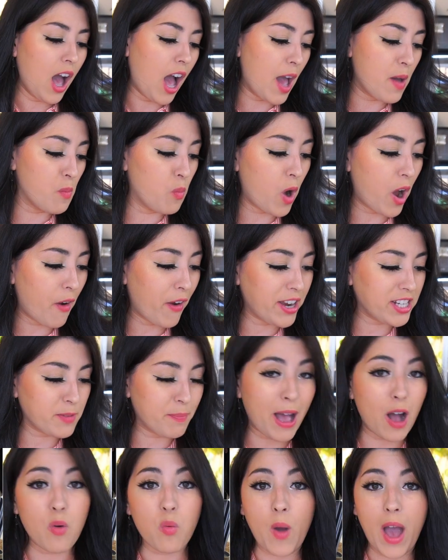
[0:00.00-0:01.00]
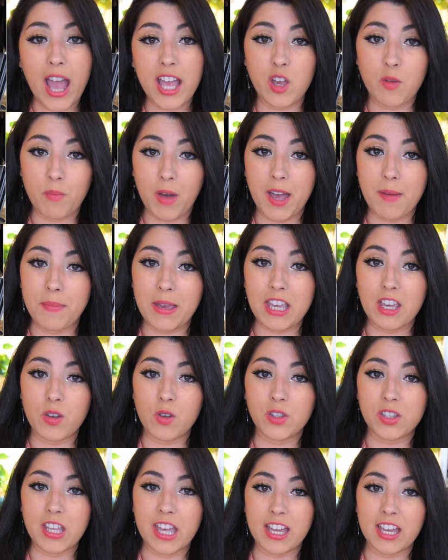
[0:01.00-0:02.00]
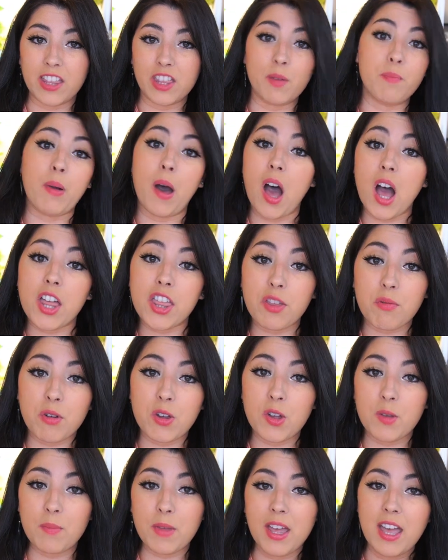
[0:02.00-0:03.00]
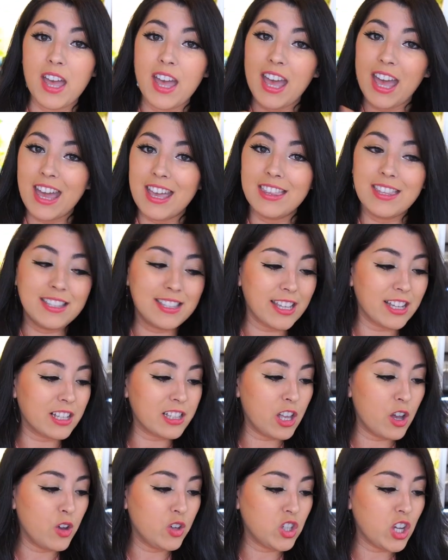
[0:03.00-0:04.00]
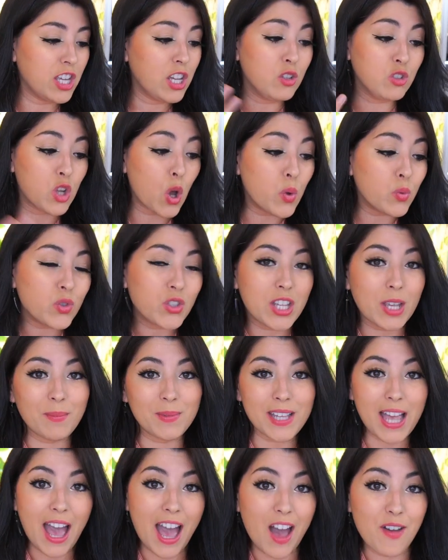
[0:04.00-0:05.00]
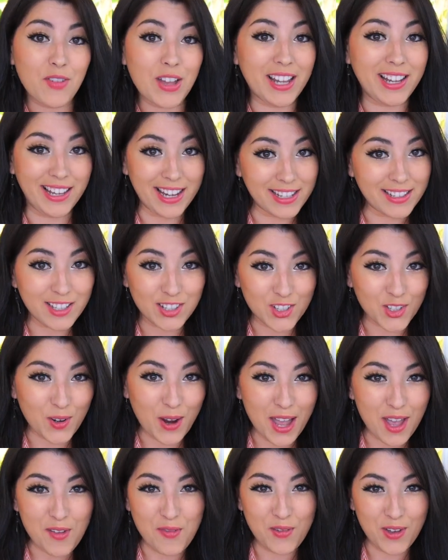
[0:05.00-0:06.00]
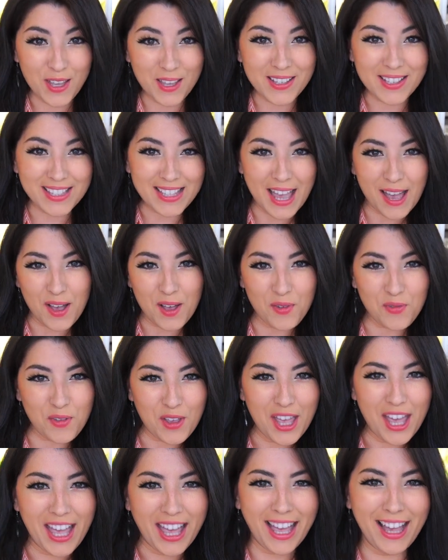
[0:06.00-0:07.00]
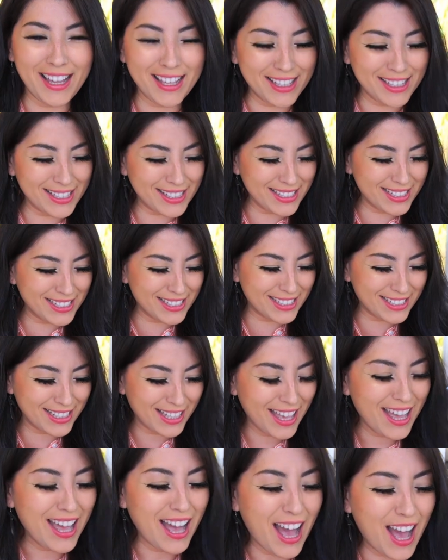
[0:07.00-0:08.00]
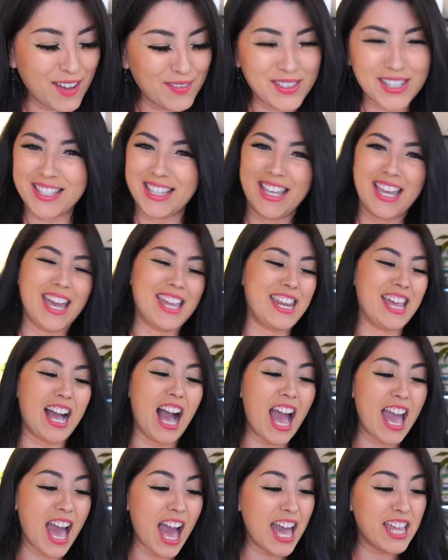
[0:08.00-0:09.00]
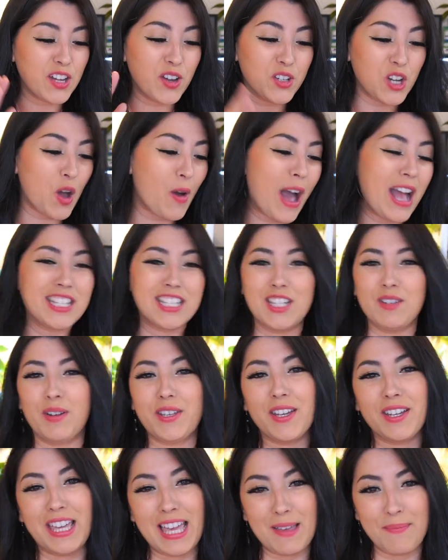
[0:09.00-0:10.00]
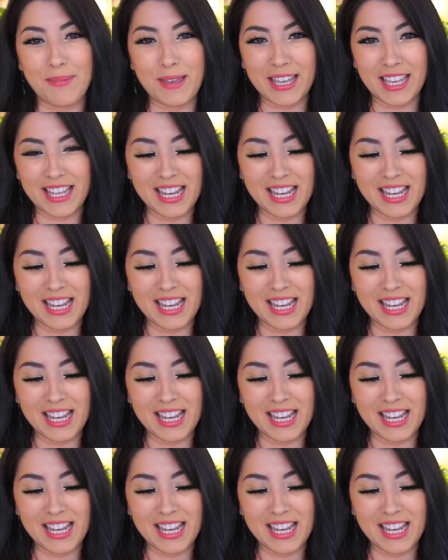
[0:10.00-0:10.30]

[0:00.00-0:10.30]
I'm worried about where you might be using the bathroom in this enclosure. You don't seem to have a litter tray for yourself. I'm just kidding. I don't know actually what you're keeping